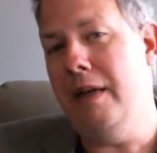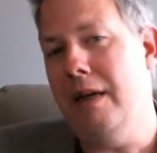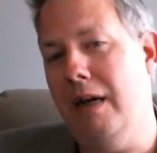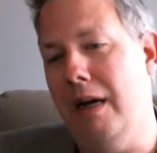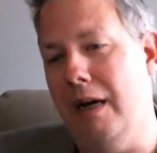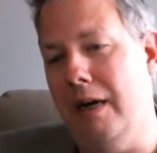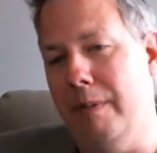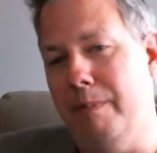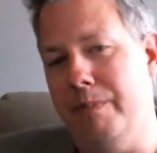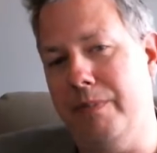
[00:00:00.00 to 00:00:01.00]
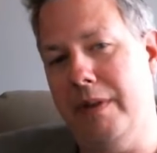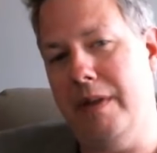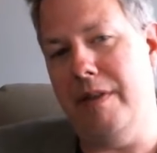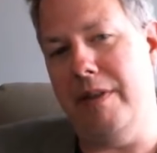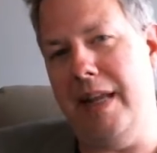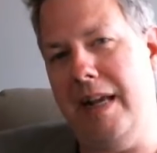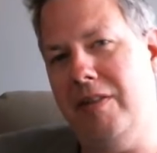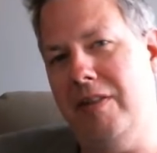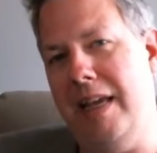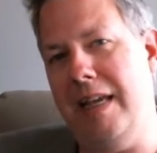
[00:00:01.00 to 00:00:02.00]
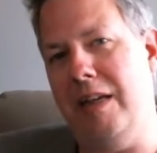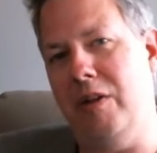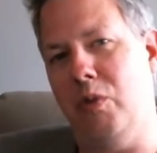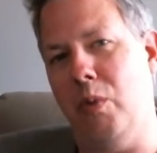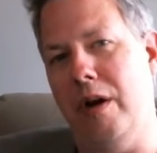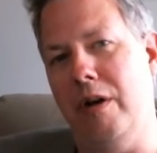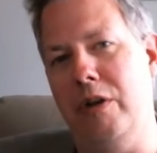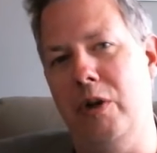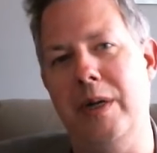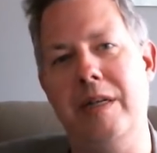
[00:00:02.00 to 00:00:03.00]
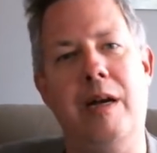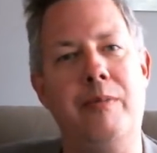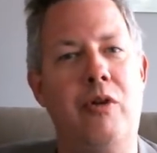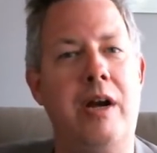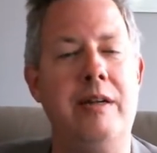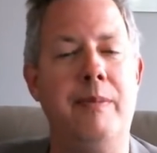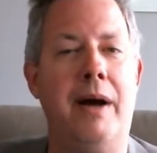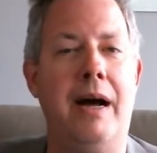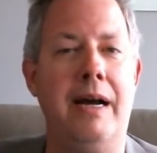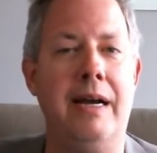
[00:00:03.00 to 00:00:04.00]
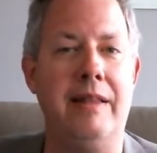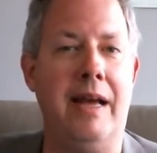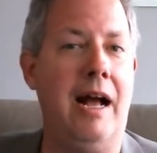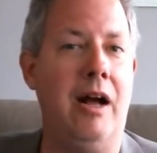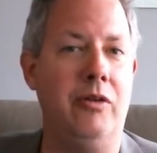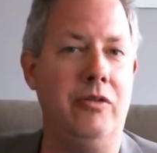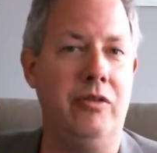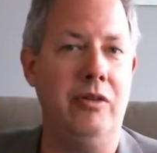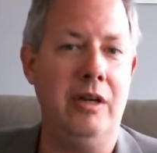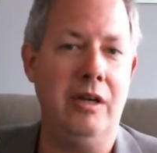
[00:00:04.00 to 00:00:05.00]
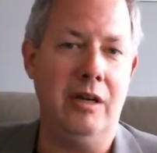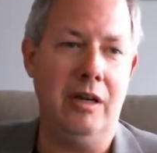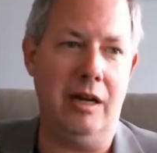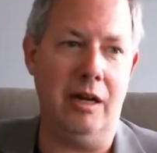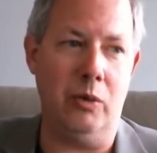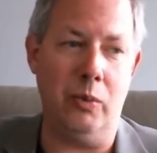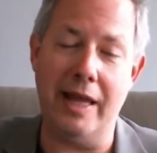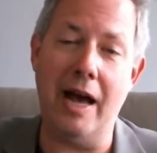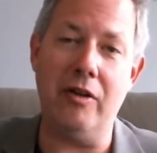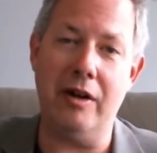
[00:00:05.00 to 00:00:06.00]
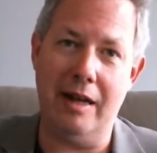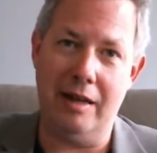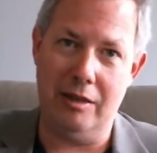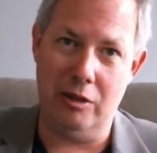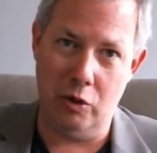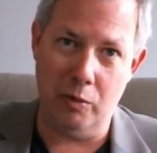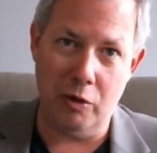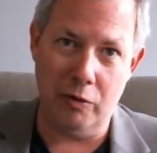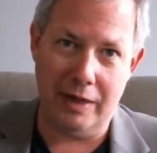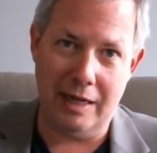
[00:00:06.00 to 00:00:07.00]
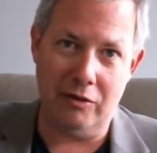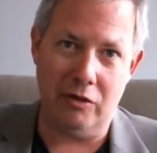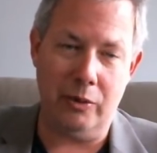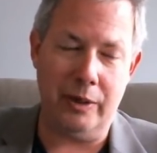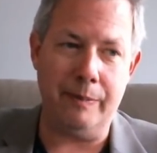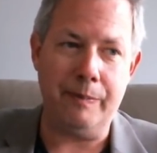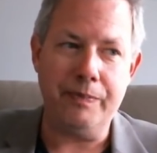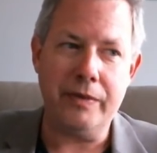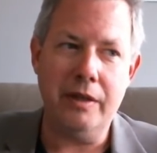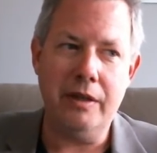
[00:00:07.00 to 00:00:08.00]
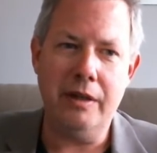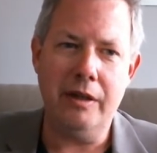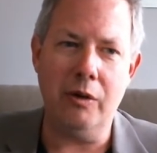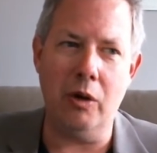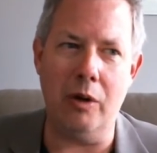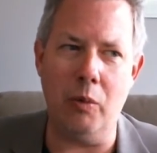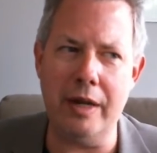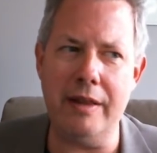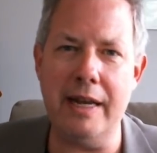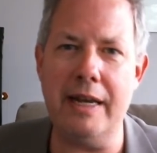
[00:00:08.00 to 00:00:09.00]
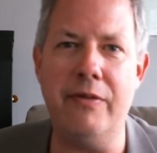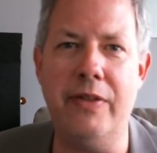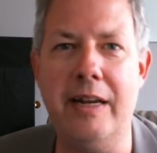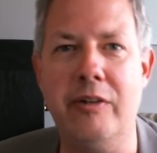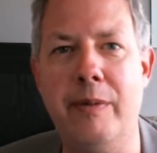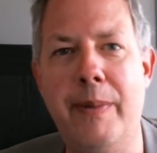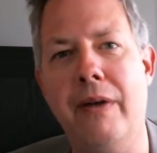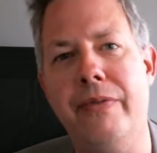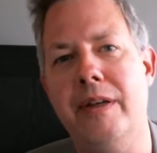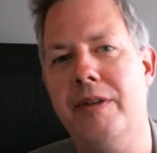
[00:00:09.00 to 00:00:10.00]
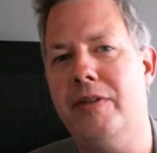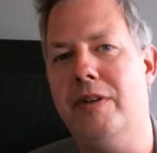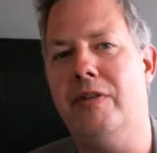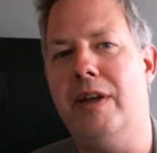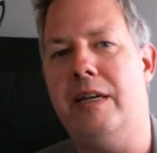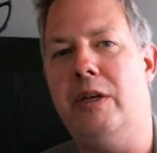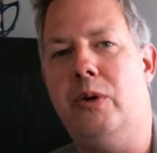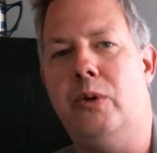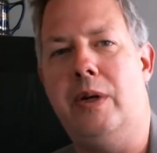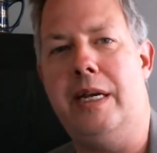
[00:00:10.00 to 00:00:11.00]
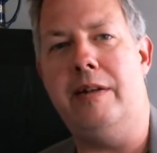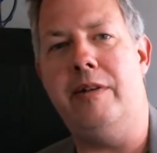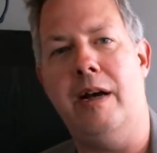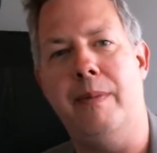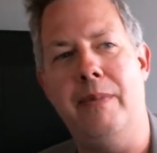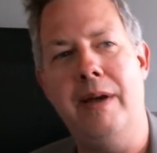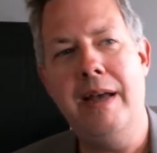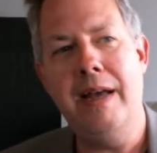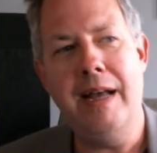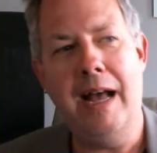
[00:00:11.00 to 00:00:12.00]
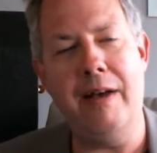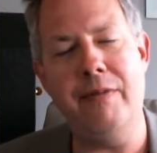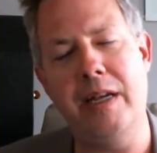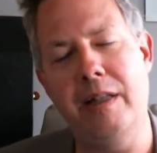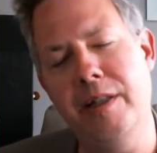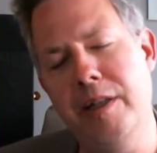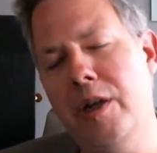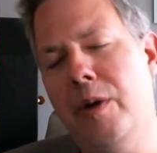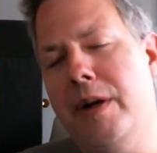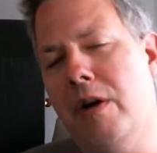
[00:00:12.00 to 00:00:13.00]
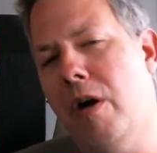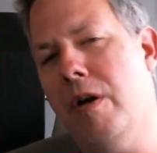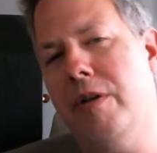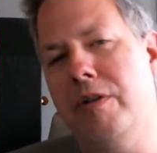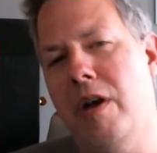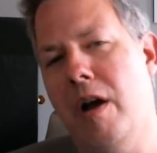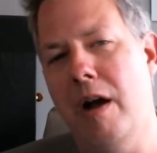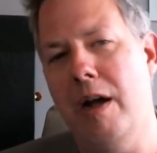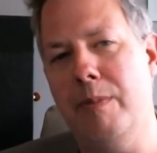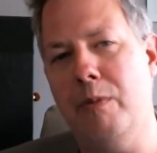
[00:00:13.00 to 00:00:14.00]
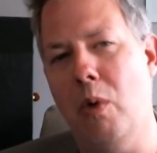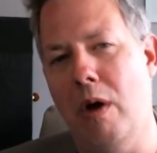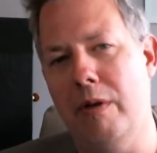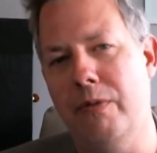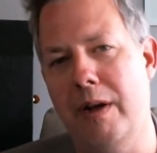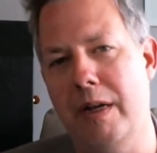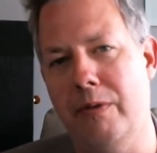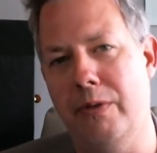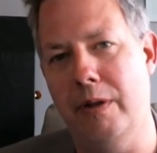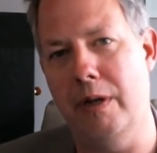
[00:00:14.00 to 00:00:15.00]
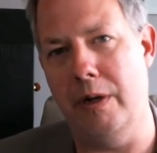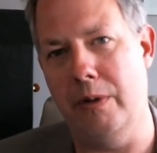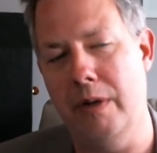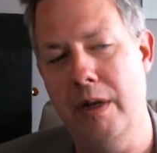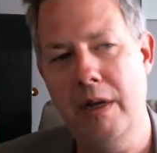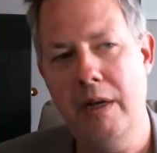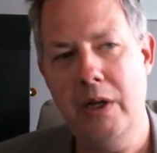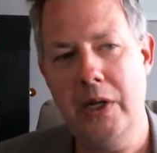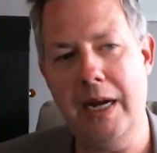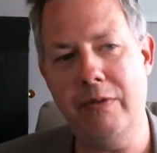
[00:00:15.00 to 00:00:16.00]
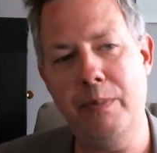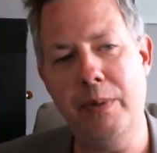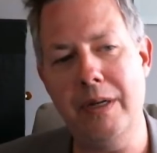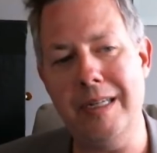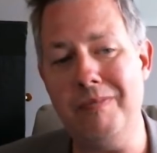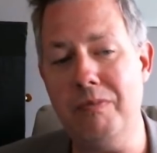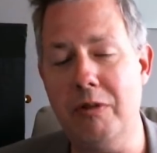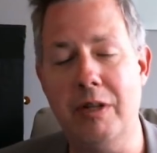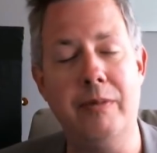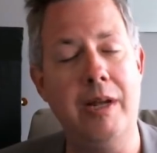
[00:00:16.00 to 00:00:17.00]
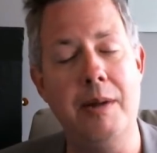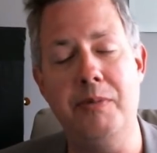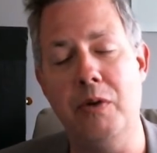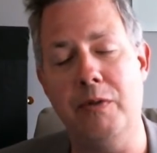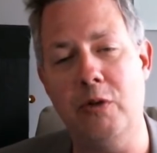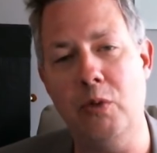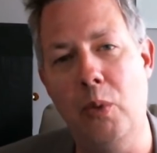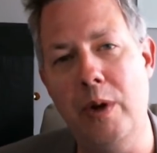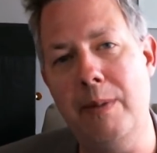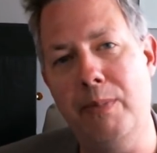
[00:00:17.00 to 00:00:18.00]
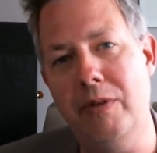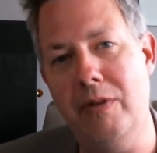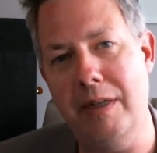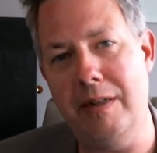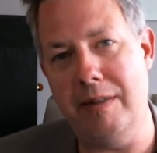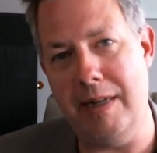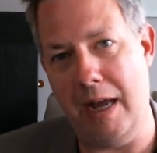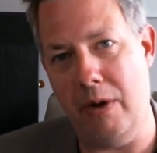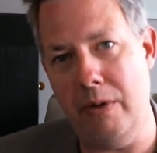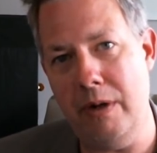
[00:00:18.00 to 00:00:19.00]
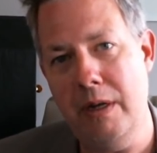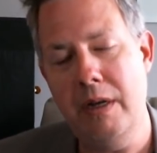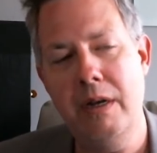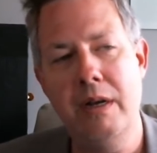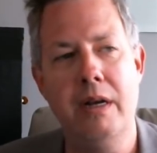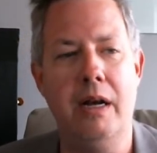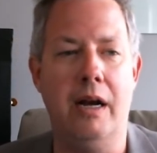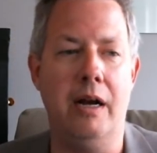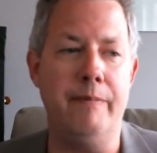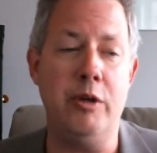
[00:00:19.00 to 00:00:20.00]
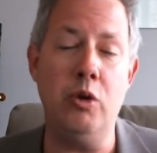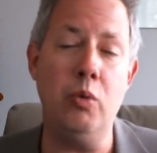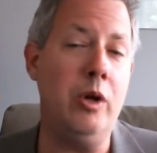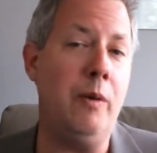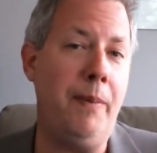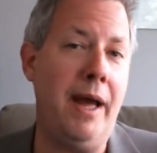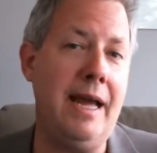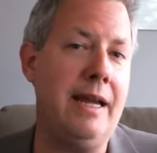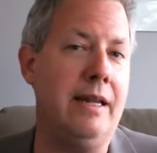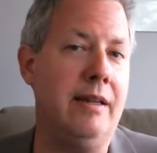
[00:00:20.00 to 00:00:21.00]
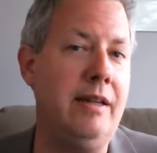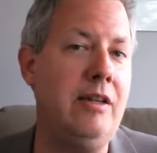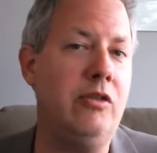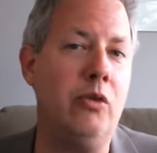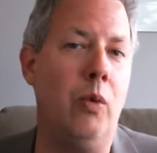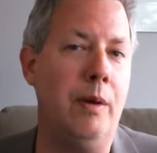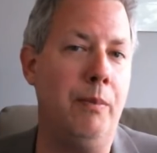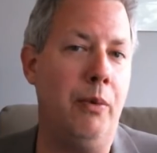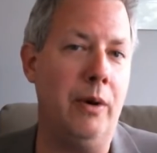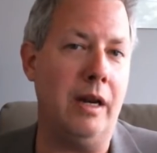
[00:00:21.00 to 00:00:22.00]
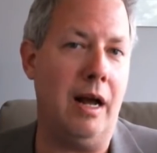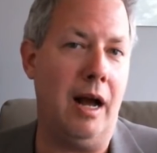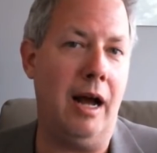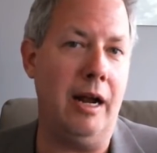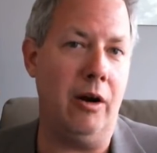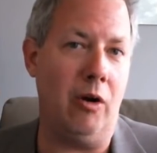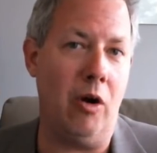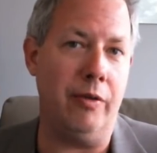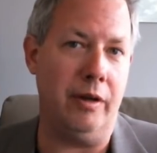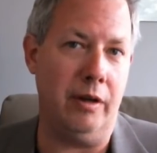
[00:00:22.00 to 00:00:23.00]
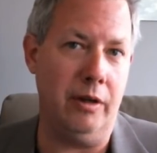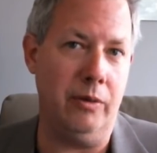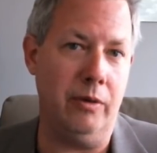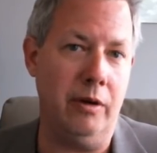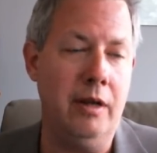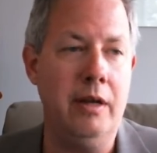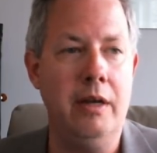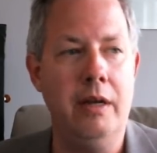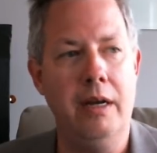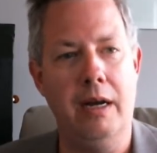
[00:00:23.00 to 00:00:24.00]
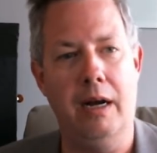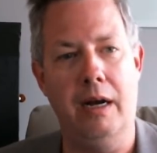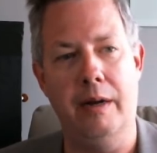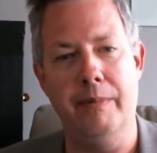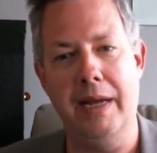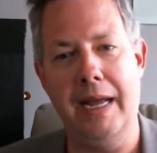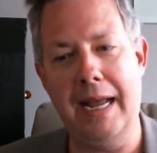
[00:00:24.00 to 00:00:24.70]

The next thing is where you end up trying to buy the house without you moving into it. Well, one of the negative things about this is that you end up having a little bit harder time qualifying for the loan. You have to put sometimes over 20% down. You will pay at least 1 point higher on the loan.